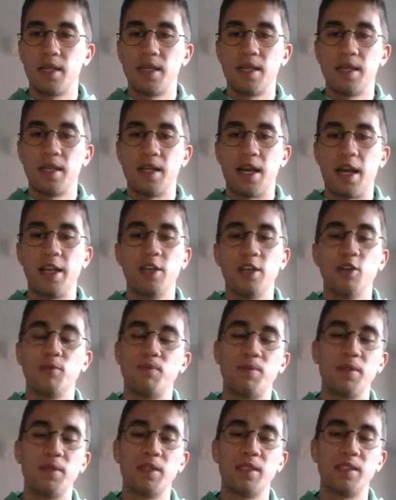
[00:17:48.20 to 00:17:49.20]
I hope
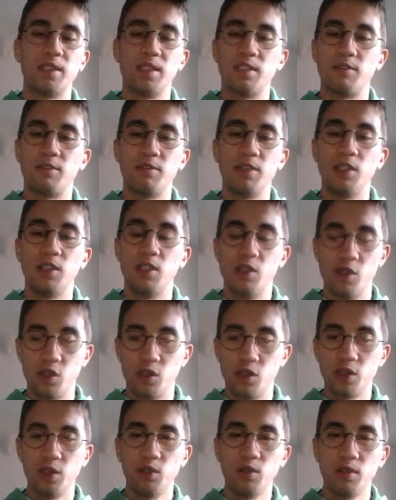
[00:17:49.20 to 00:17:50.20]
this video
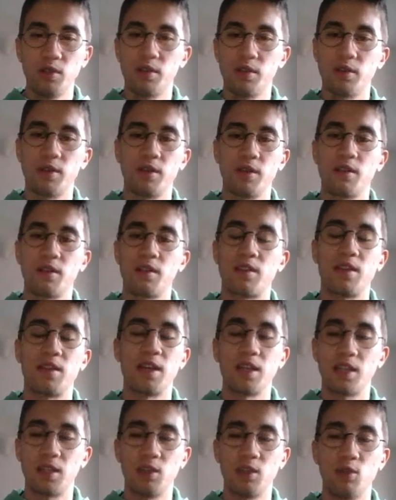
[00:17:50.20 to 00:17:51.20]
enjoy you.
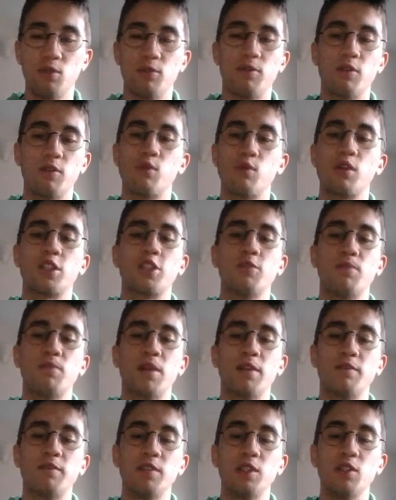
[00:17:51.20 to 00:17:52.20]
Thank you for watching
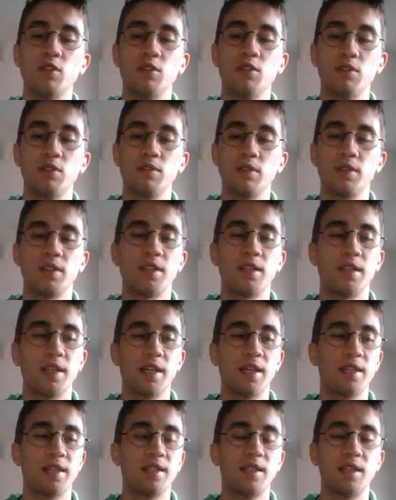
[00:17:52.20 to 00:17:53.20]
my video,
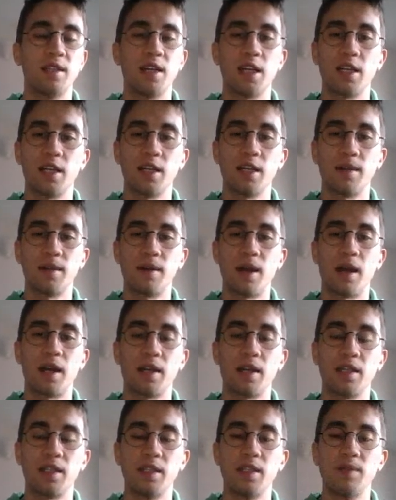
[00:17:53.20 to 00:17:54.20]
and
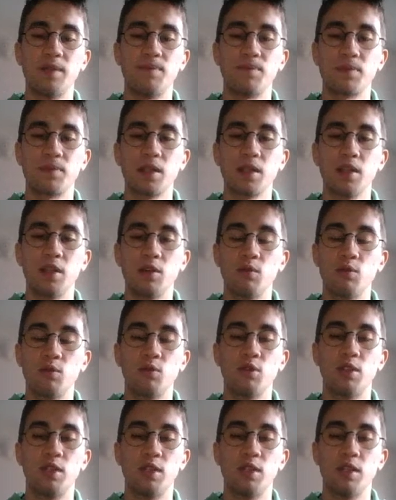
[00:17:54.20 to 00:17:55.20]
I
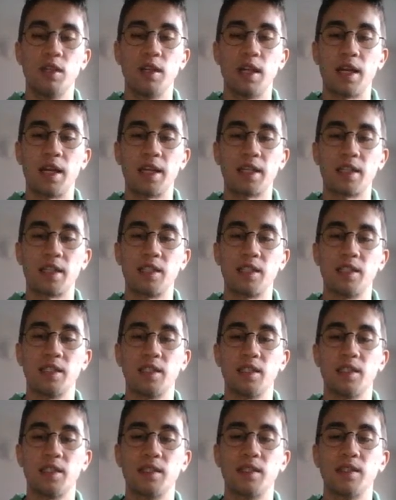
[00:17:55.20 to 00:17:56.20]
would like
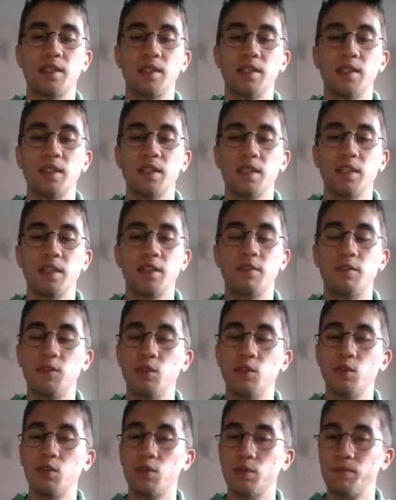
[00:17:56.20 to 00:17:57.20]
if
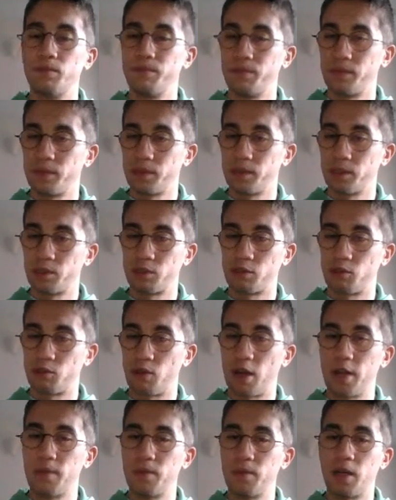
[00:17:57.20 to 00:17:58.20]
you
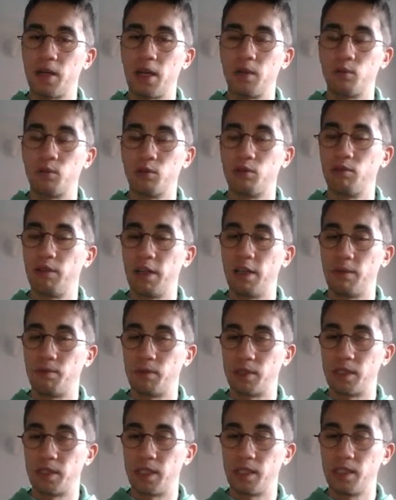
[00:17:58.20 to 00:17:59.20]
subscribe, I would really
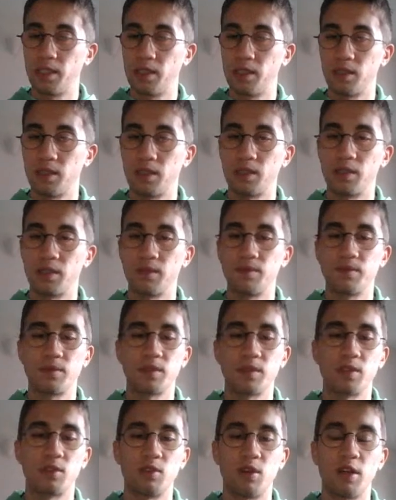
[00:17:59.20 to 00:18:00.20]
appreciate it.
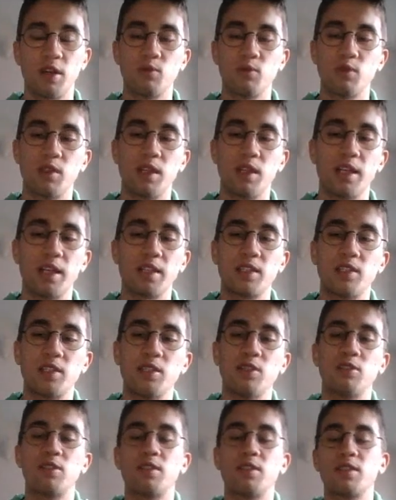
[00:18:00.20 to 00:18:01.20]
So I would like
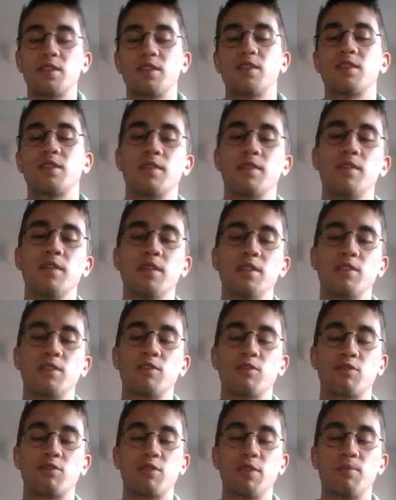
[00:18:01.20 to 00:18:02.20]
your
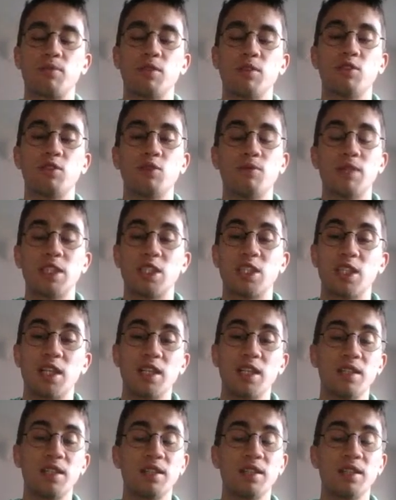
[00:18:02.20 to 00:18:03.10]
subscription to my channel,